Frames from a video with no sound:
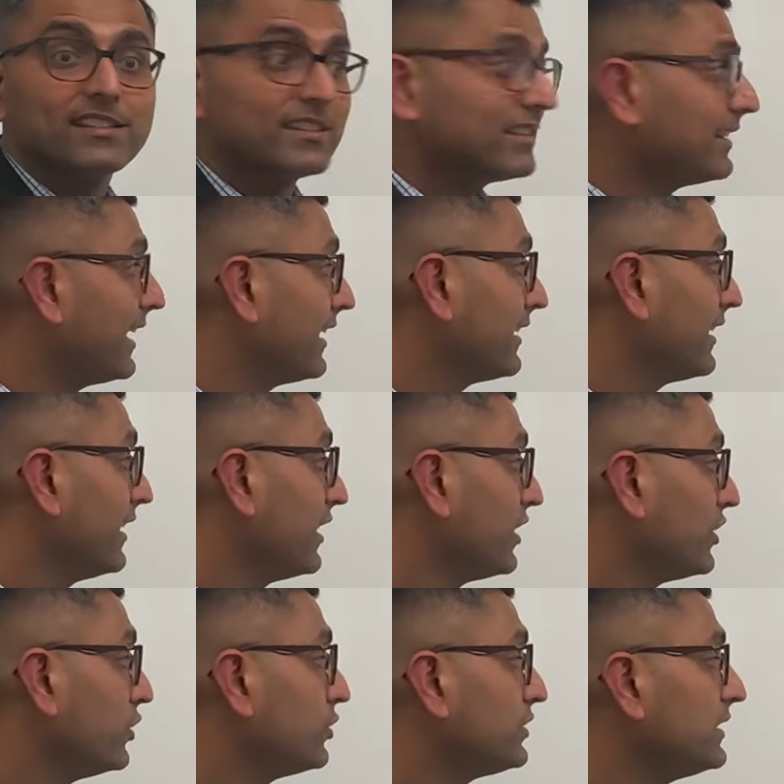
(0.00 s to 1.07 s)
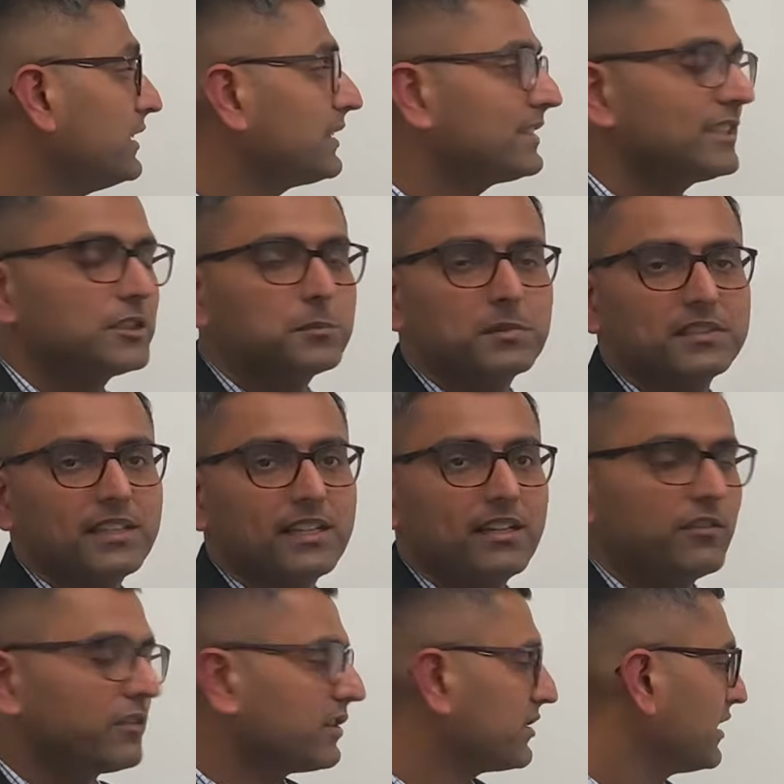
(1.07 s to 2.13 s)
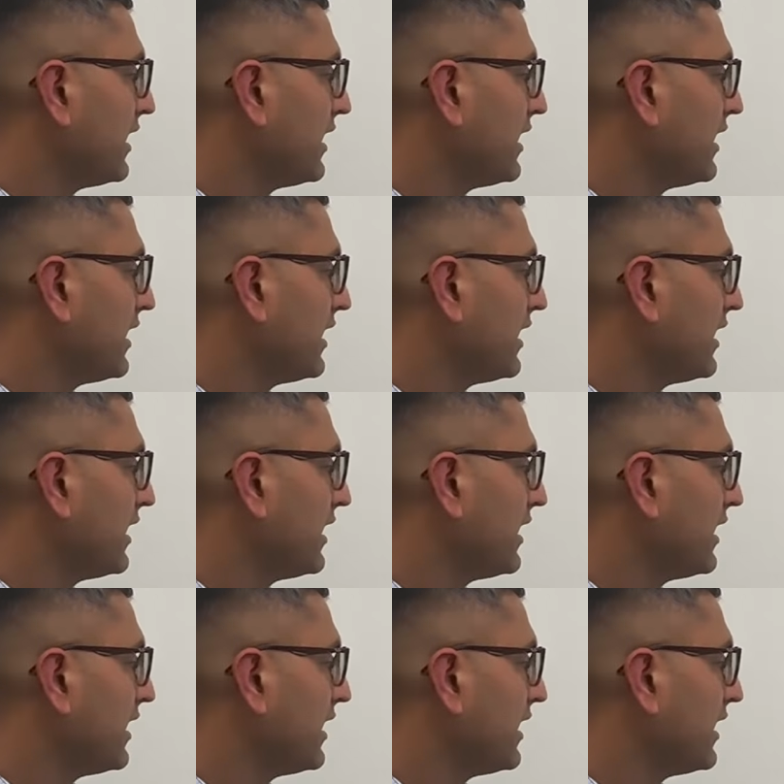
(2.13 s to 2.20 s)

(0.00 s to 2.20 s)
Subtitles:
that you see a 6% difference?